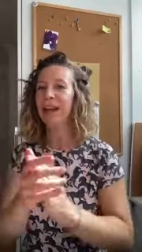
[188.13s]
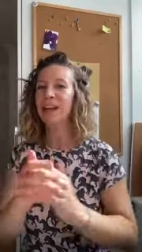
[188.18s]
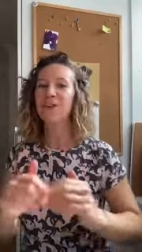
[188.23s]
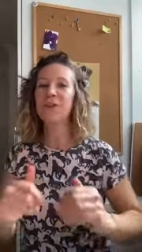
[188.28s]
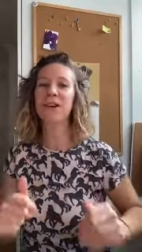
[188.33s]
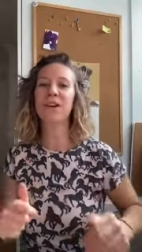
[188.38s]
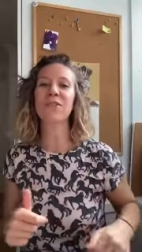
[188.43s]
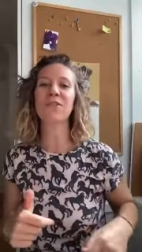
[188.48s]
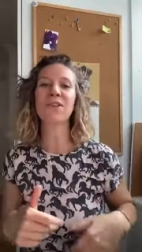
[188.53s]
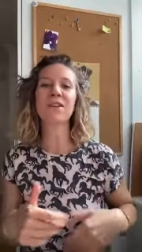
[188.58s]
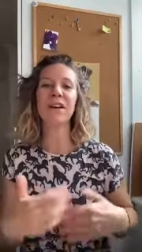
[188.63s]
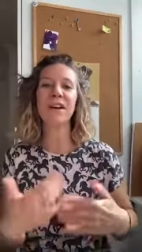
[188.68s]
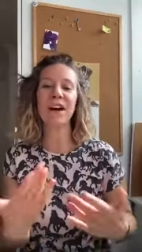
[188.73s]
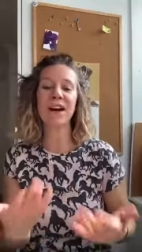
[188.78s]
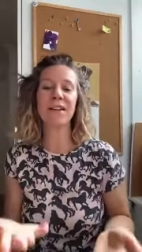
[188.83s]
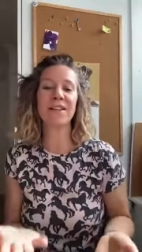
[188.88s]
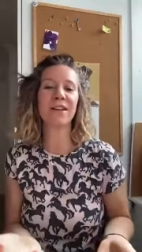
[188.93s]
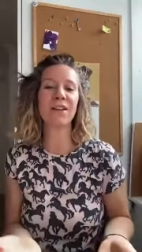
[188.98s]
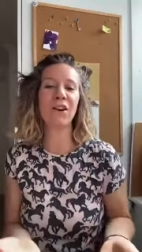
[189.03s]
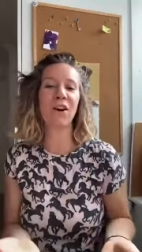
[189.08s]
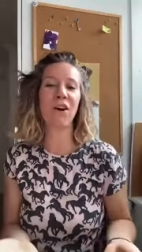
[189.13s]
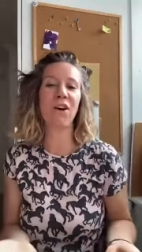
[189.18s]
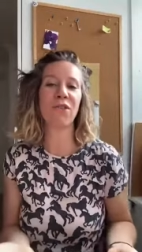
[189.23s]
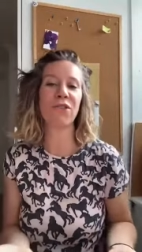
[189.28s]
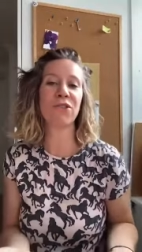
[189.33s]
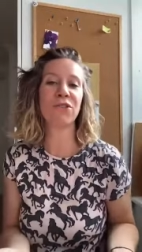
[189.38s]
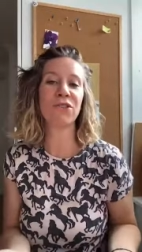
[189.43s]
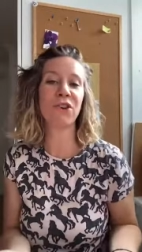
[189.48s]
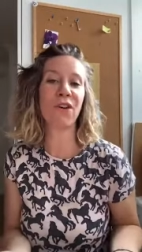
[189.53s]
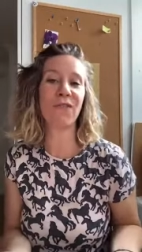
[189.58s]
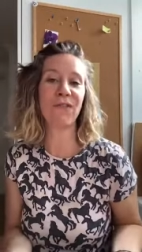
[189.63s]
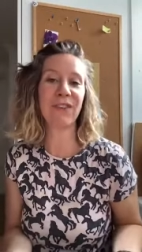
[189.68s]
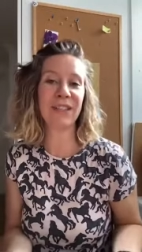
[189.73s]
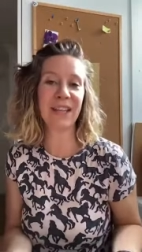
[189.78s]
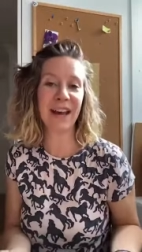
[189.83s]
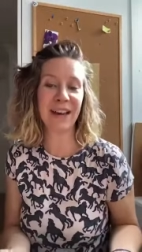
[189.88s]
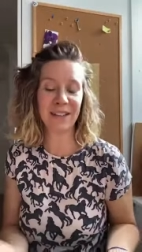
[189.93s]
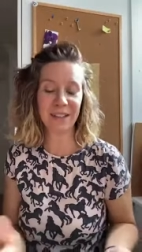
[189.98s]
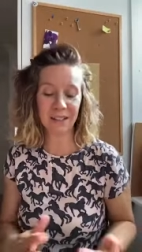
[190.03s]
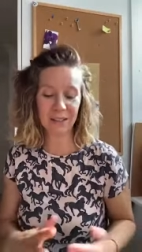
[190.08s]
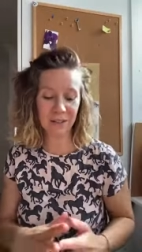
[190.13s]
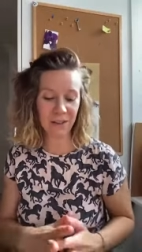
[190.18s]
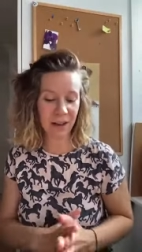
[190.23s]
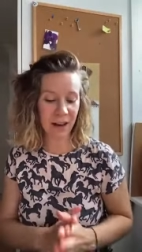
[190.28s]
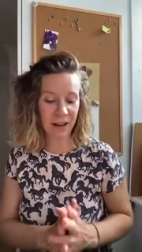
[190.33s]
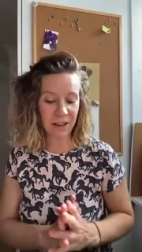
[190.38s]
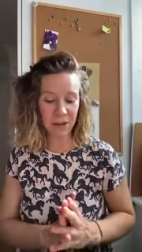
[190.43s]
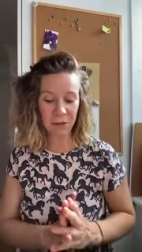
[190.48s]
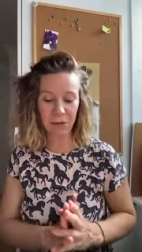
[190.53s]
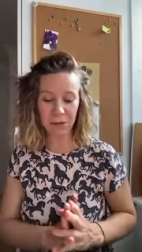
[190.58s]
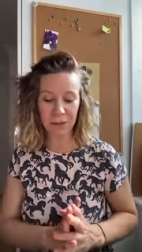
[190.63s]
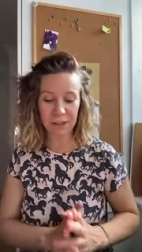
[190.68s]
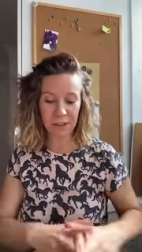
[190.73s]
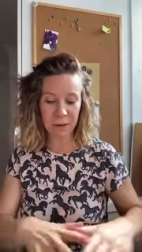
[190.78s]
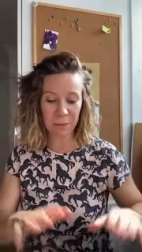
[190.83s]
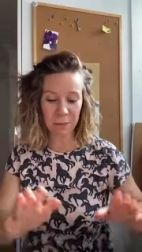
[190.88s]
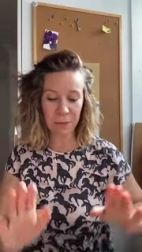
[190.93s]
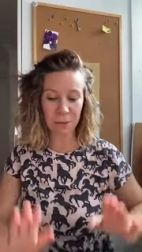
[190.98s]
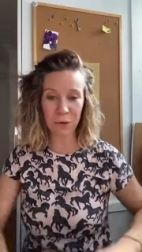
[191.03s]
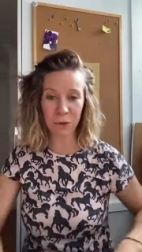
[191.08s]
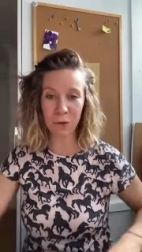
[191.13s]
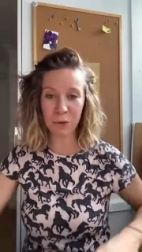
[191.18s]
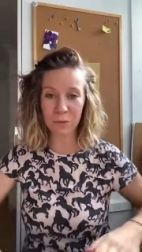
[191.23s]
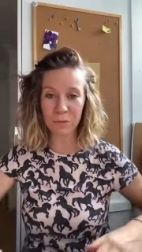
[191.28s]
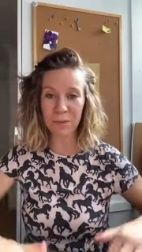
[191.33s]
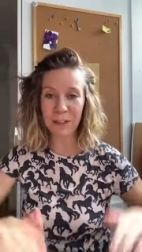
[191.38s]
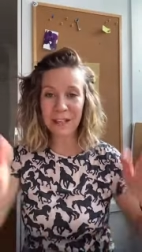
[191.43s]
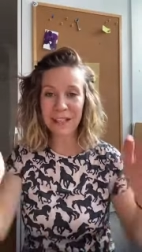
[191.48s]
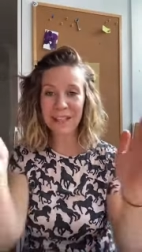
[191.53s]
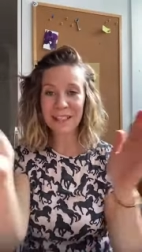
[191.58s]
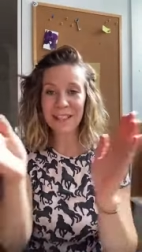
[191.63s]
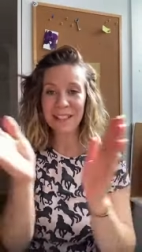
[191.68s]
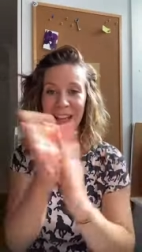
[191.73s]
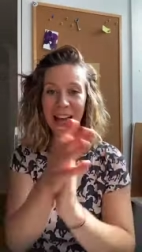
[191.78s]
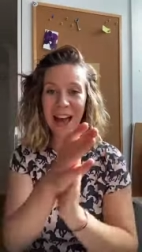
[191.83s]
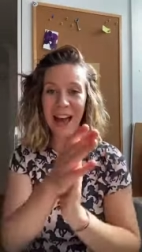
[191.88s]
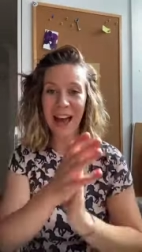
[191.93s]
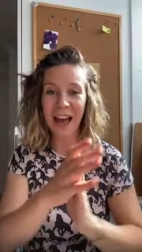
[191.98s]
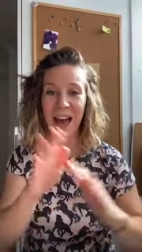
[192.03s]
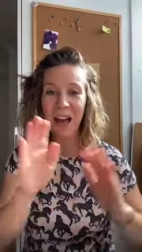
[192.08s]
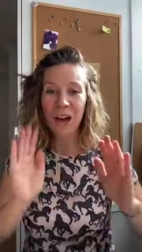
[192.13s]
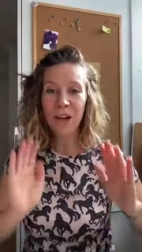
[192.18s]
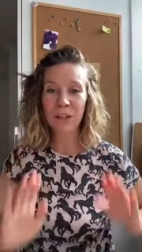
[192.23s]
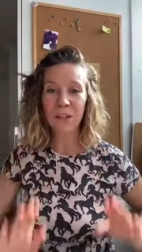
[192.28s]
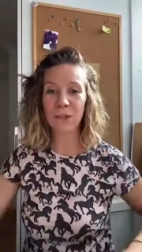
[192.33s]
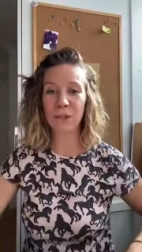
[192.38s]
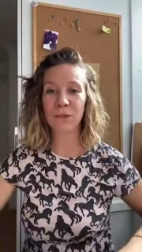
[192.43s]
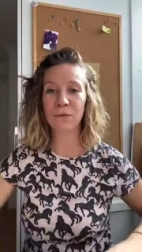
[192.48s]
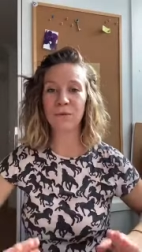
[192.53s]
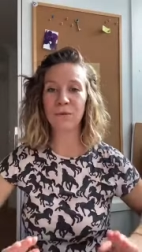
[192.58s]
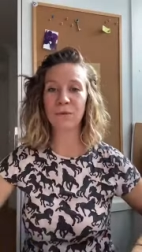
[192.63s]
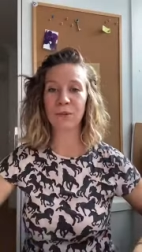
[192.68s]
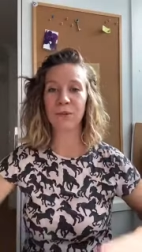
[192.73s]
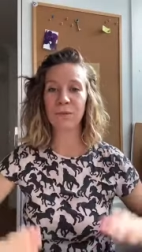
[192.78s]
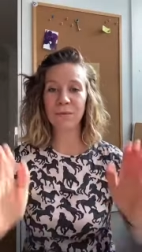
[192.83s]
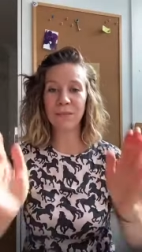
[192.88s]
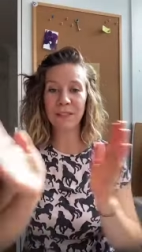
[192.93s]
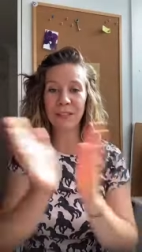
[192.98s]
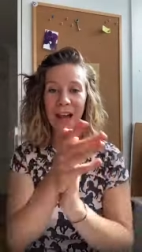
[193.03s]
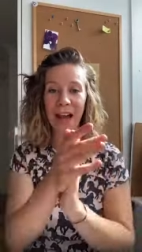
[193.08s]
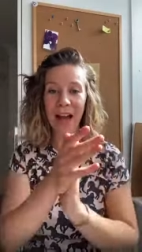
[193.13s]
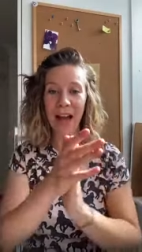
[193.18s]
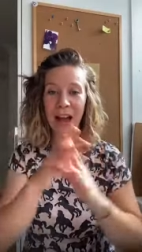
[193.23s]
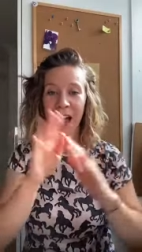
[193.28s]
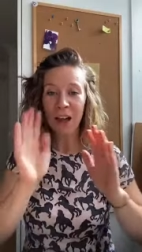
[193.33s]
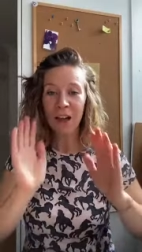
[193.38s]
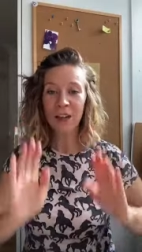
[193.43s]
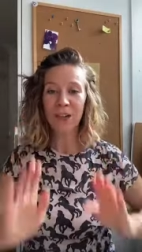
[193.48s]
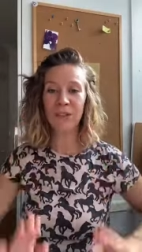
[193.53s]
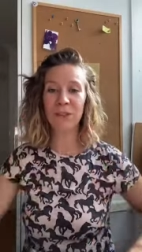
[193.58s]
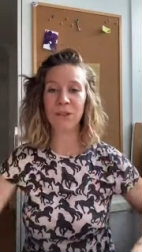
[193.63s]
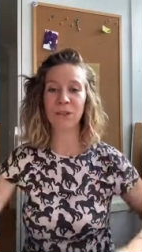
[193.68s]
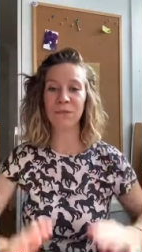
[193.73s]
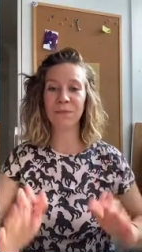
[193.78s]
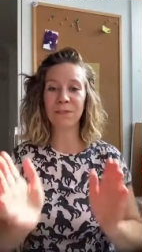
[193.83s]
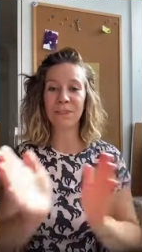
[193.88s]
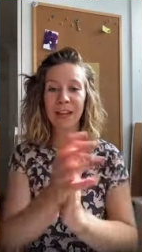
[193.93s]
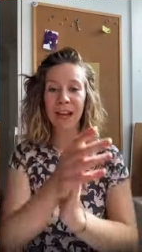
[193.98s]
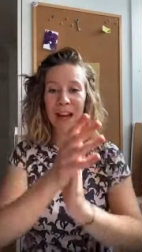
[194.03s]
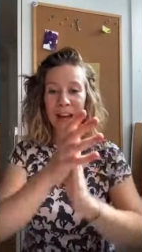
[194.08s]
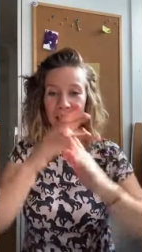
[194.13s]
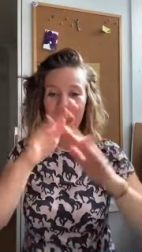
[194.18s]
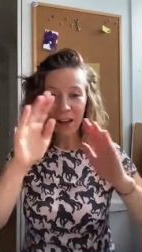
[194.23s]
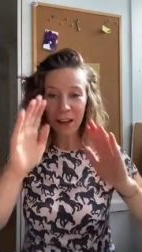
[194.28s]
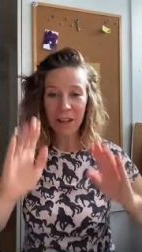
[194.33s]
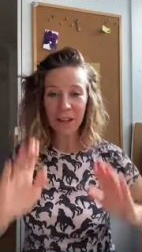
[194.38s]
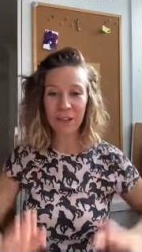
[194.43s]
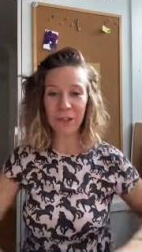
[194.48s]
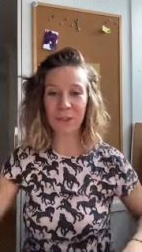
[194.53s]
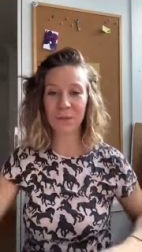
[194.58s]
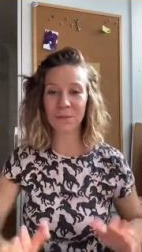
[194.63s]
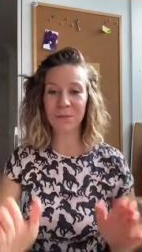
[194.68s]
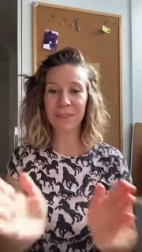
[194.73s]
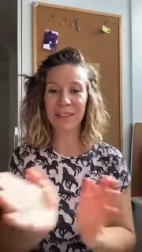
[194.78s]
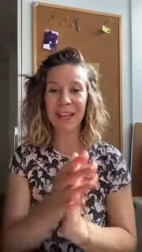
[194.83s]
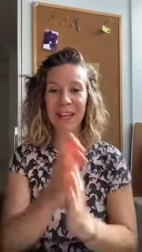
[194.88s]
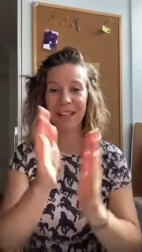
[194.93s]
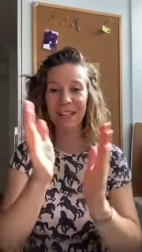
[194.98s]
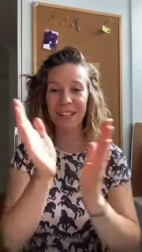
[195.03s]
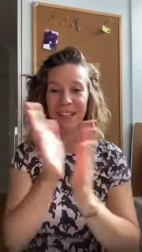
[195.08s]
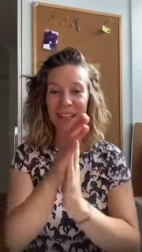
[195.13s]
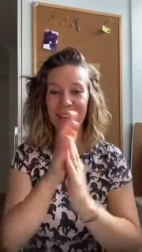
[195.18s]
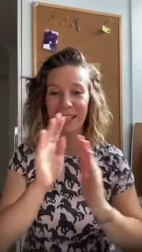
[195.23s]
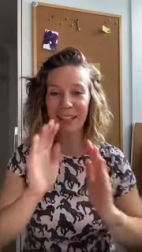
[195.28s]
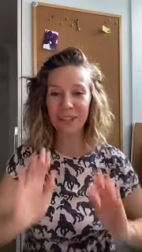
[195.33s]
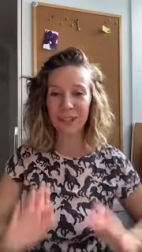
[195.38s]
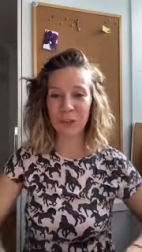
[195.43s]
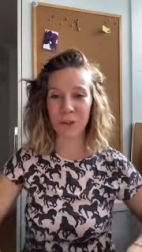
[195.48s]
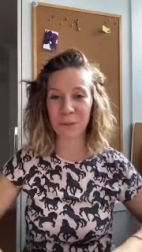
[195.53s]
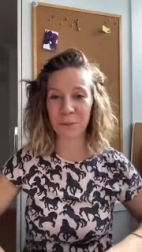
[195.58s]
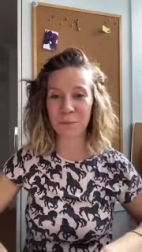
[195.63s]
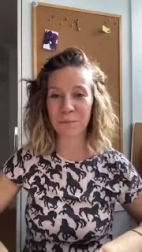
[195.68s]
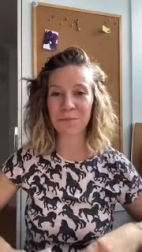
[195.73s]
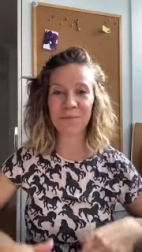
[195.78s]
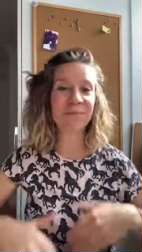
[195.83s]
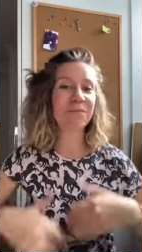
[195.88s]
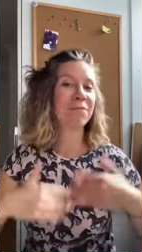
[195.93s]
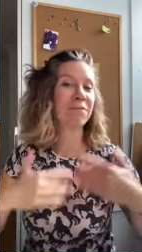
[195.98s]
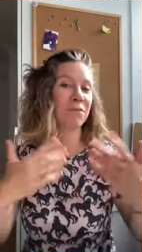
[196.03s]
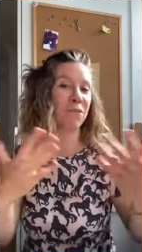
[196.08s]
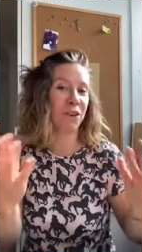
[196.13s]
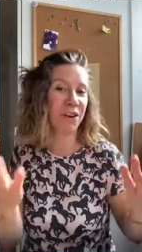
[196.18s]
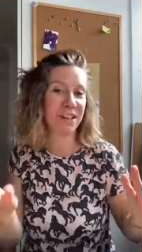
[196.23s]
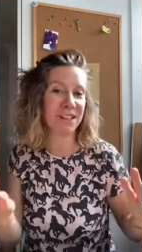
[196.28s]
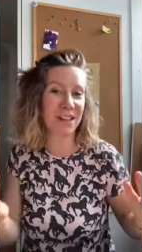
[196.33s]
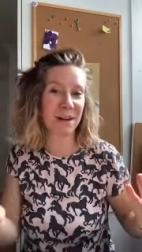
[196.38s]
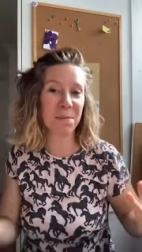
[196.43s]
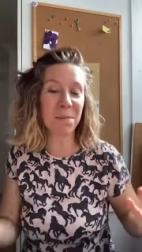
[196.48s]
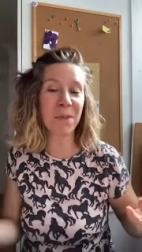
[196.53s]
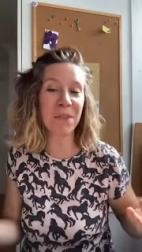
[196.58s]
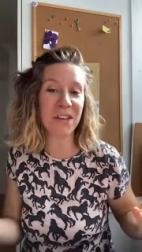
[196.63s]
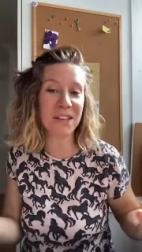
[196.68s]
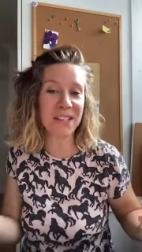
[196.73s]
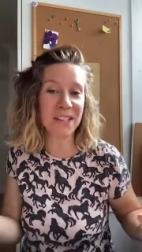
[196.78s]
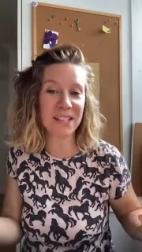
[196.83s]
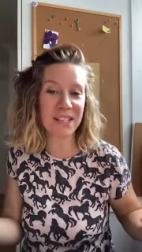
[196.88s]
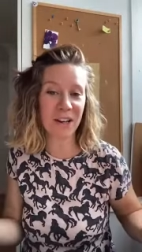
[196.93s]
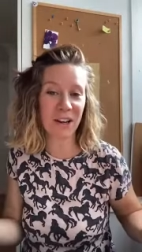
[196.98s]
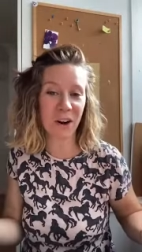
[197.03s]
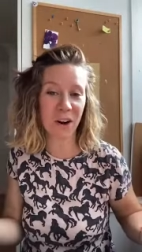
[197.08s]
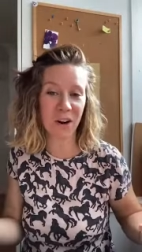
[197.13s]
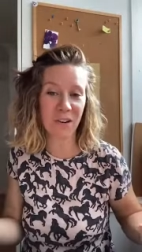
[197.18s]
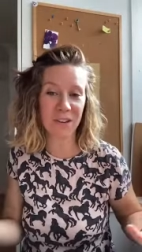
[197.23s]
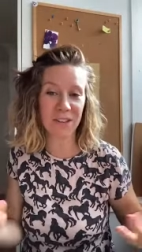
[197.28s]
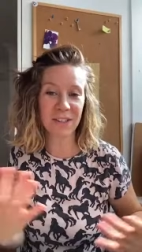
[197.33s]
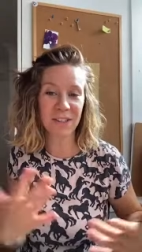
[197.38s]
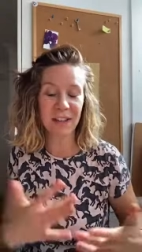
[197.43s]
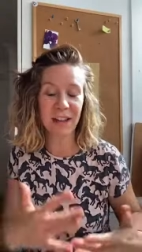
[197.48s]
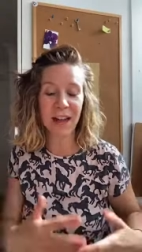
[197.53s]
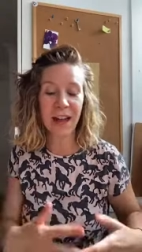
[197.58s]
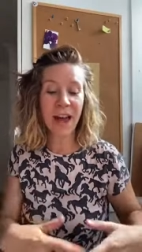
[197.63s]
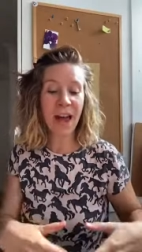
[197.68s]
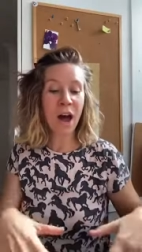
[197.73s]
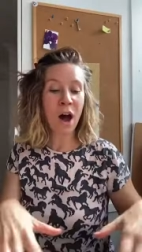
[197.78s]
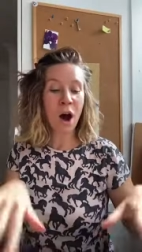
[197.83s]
and you can organize a chorus on the desk, okay? So for example, dum ta dum ta dum ta dum ta ta dum. For example, this is the chorus.